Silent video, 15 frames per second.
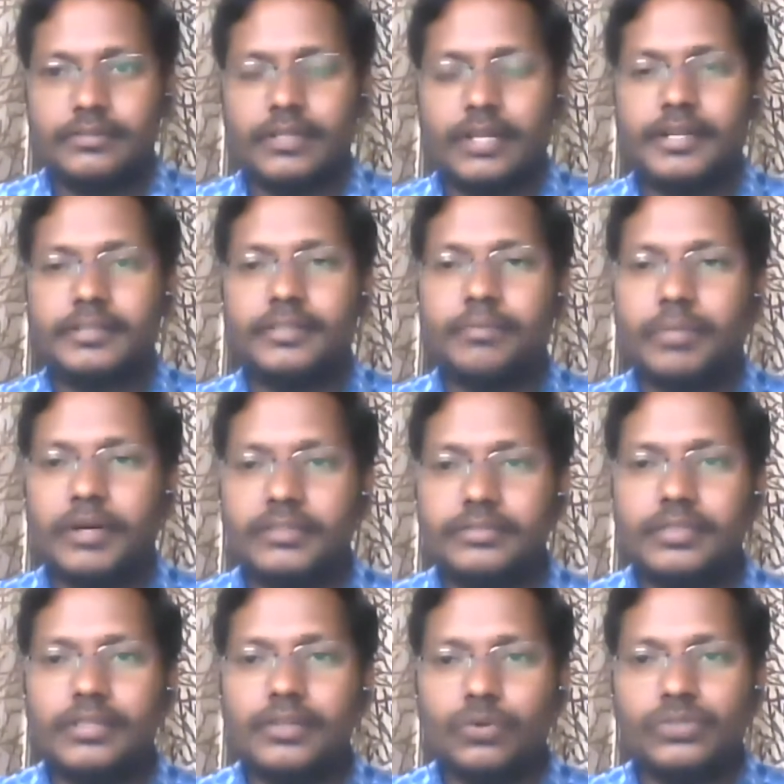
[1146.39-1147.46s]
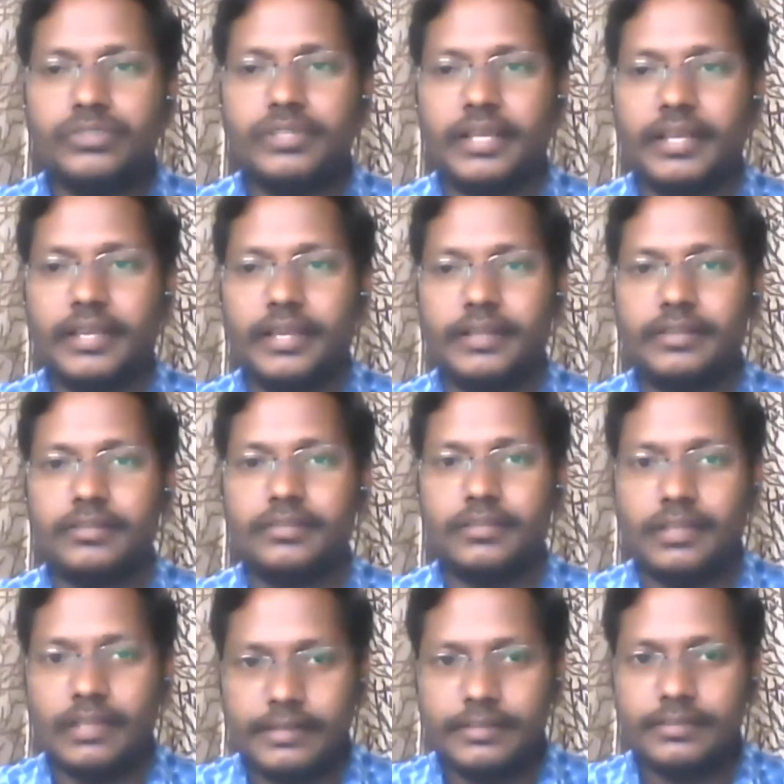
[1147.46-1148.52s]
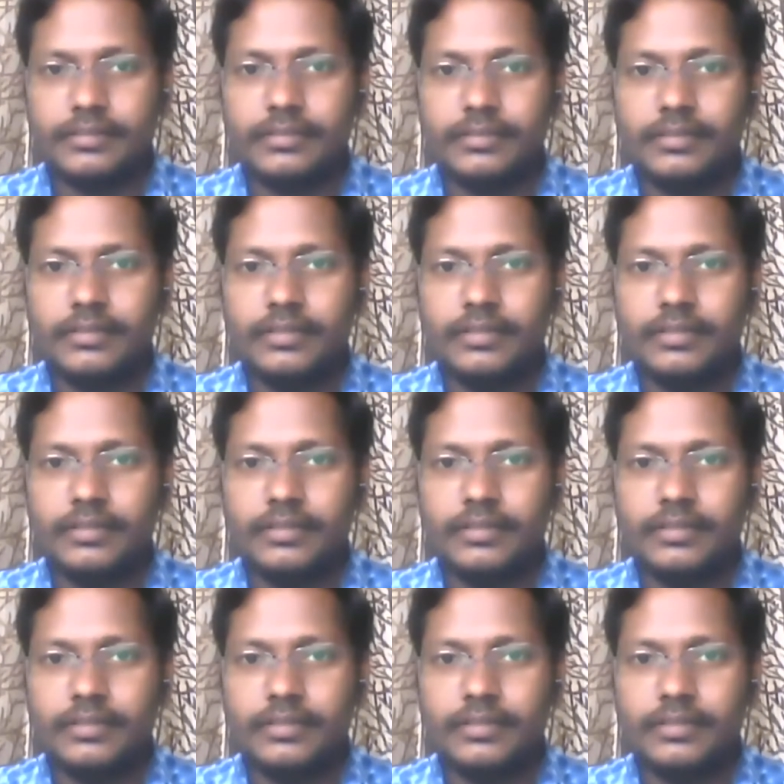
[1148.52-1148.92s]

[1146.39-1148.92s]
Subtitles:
that is the person who is taking the test,